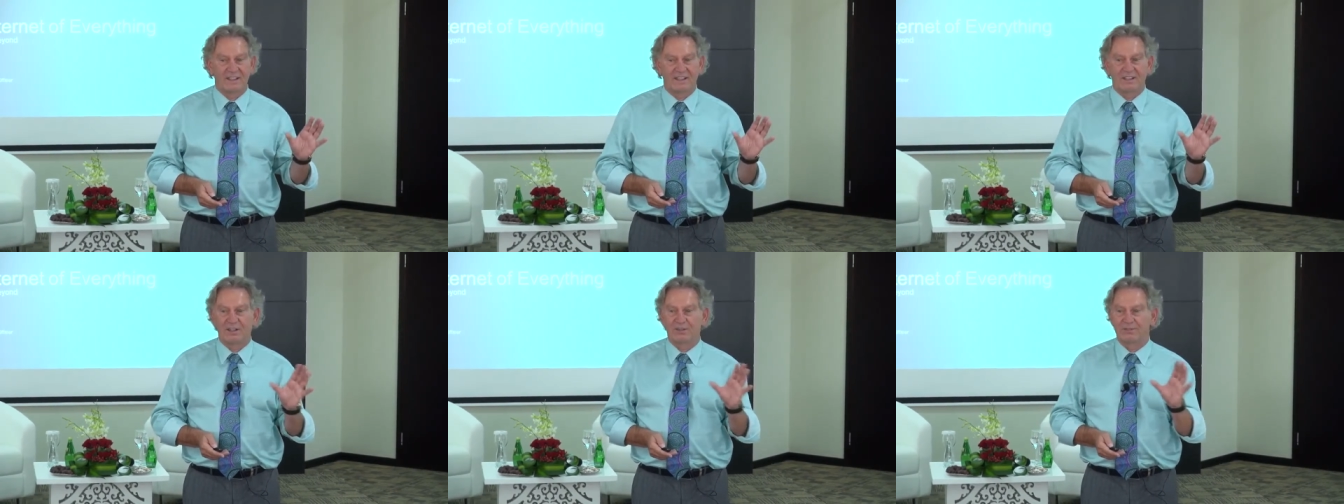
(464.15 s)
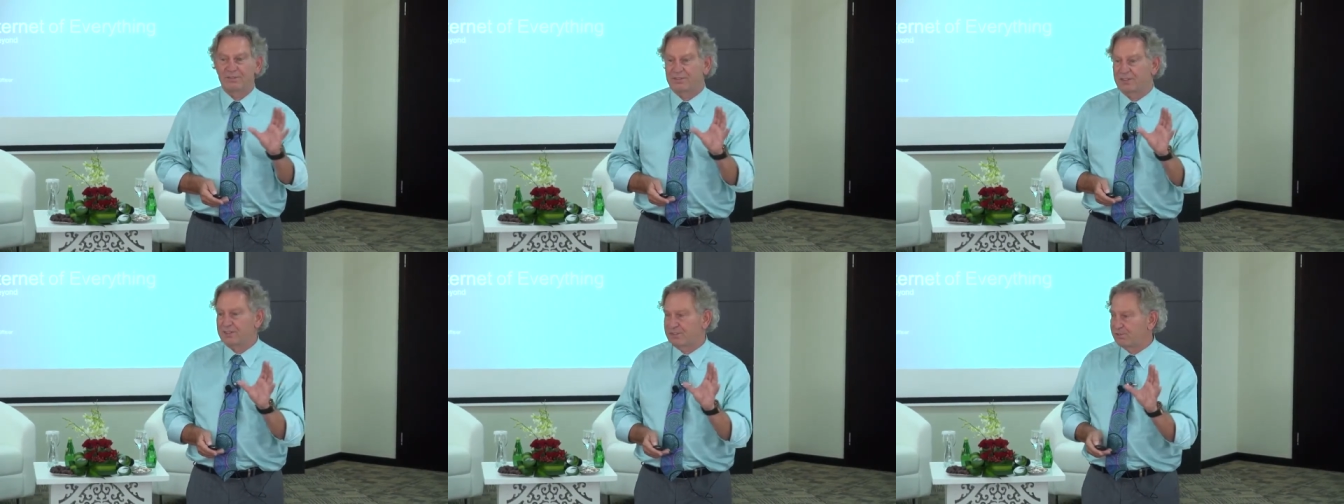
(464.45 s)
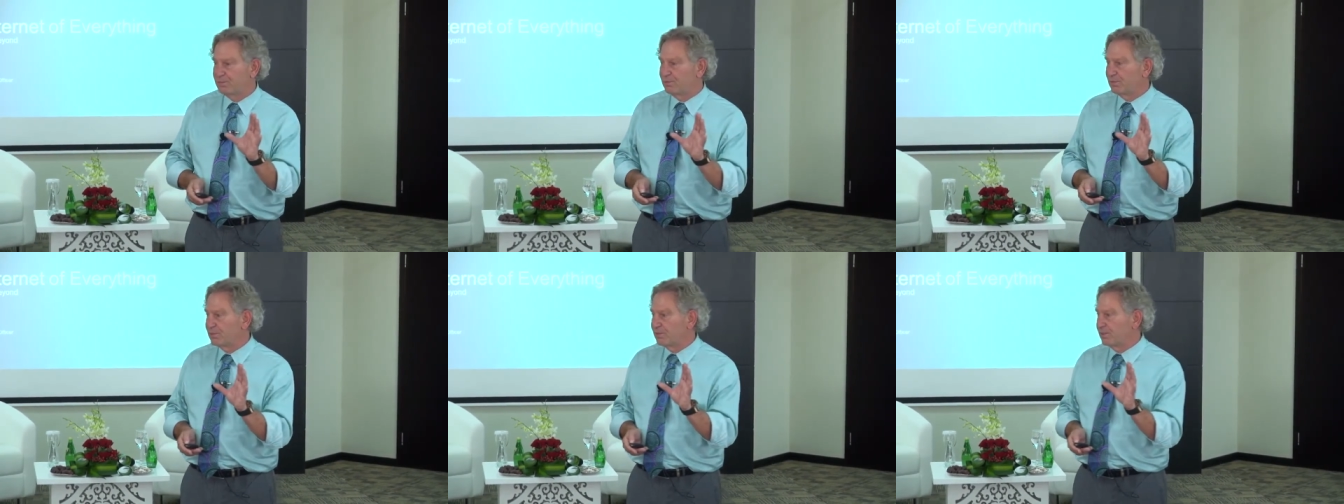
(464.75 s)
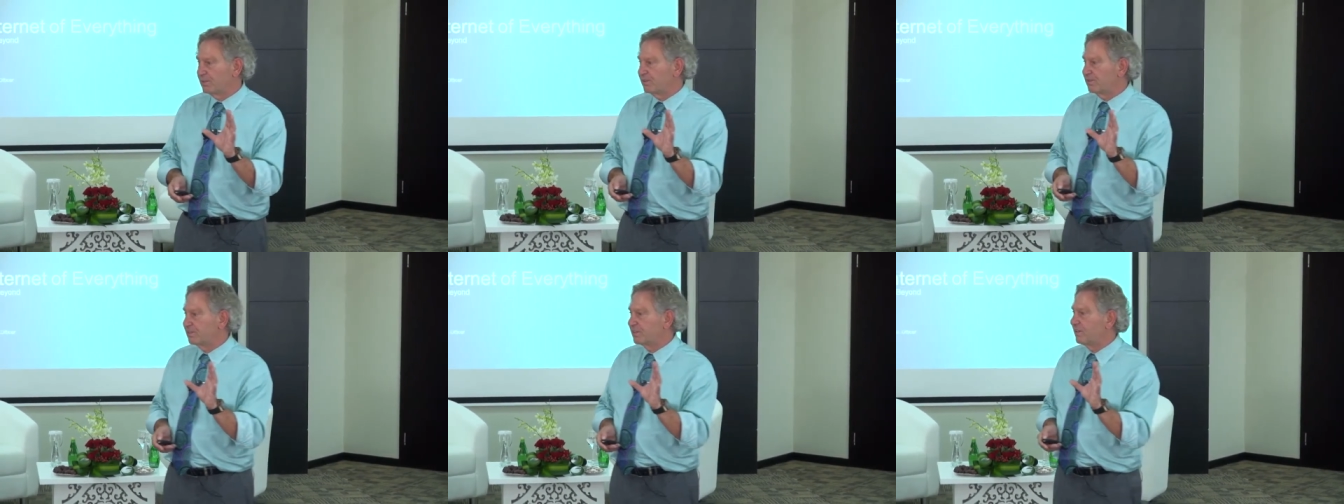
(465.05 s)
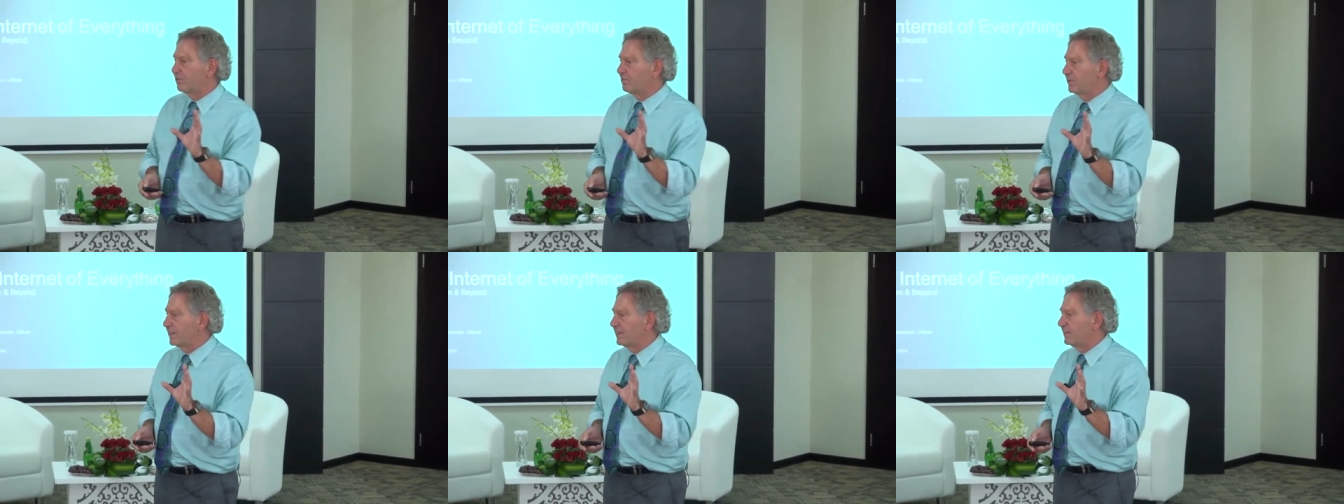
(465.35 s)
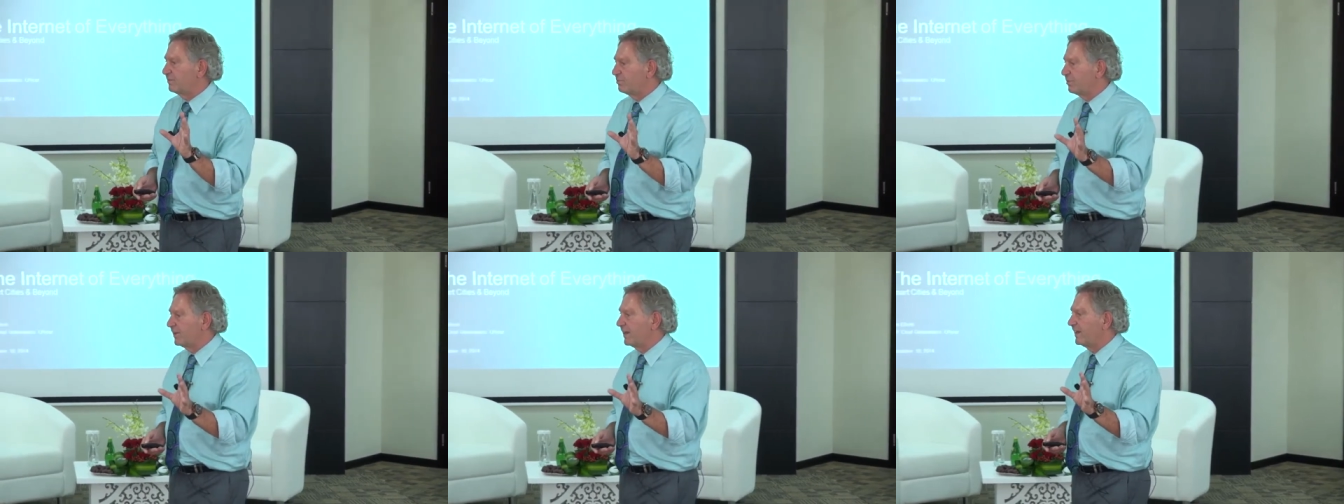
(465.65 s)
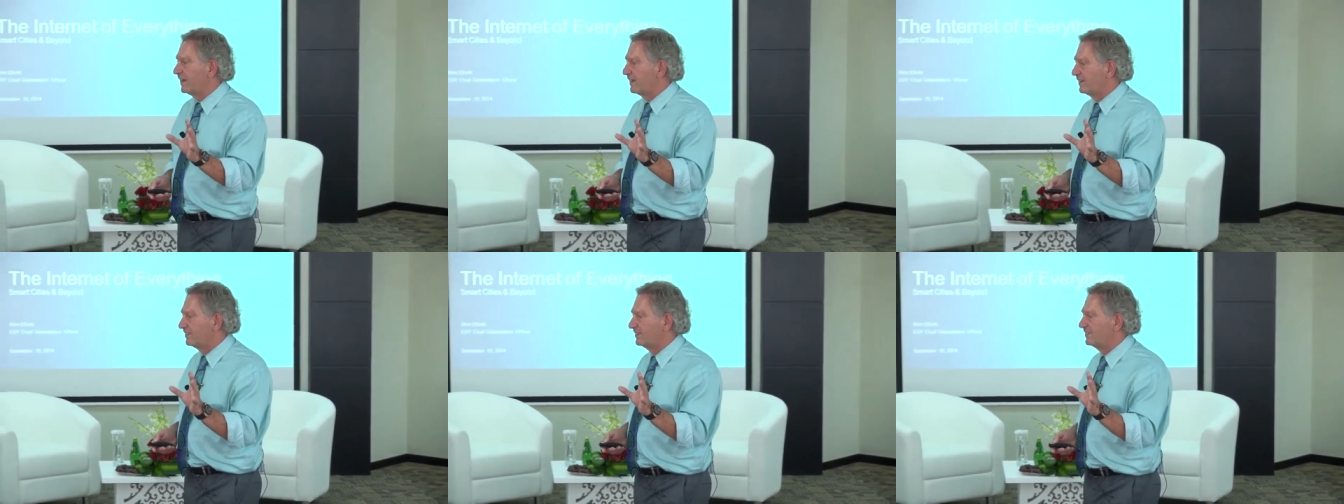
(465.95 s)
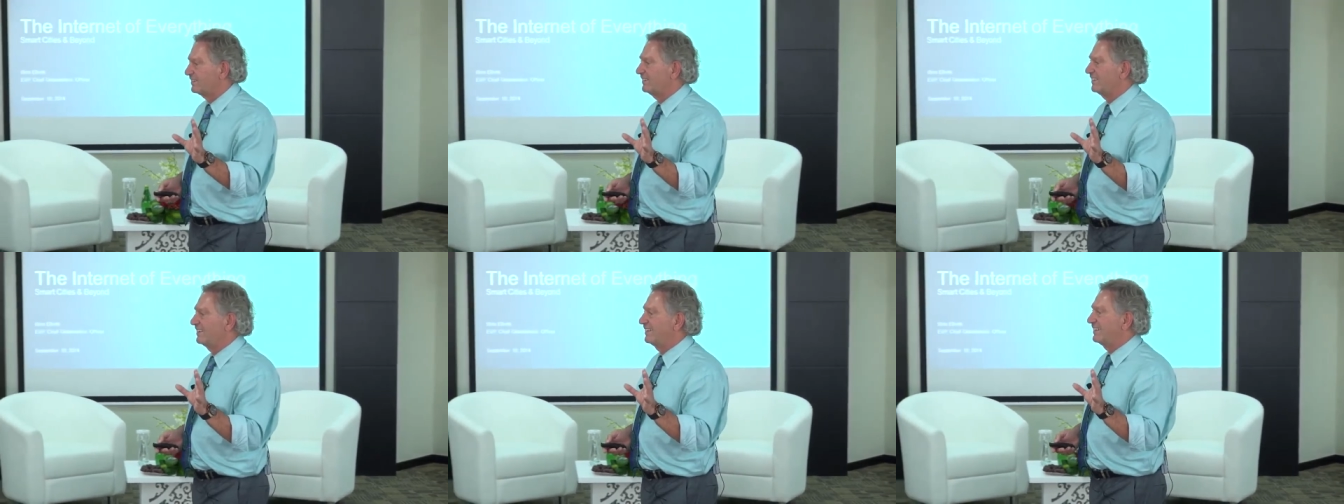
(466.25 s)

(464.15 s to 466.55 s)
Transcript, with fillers: governance models coming in place